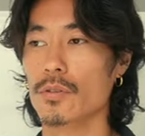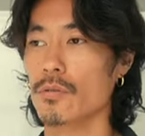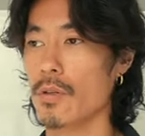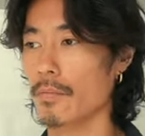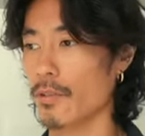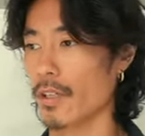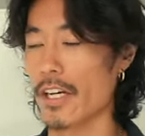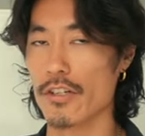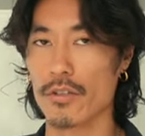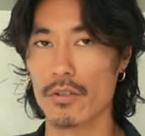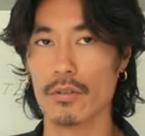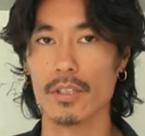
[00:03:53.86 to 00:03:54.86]
to one
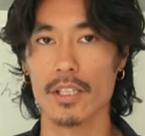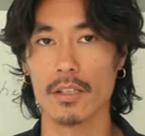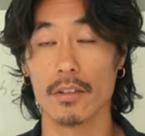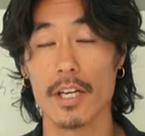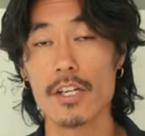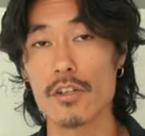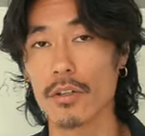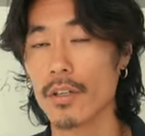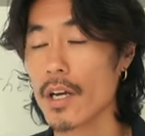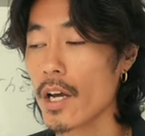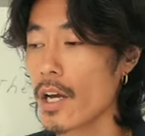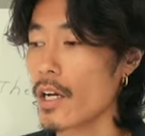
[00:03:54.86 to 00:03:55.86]
location to another location.
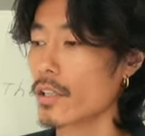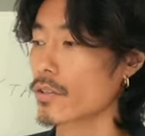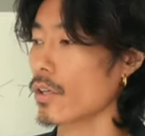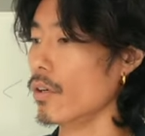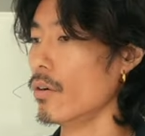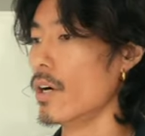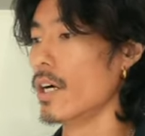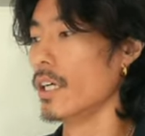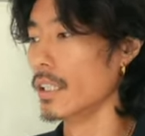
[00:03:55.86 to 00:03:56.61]
So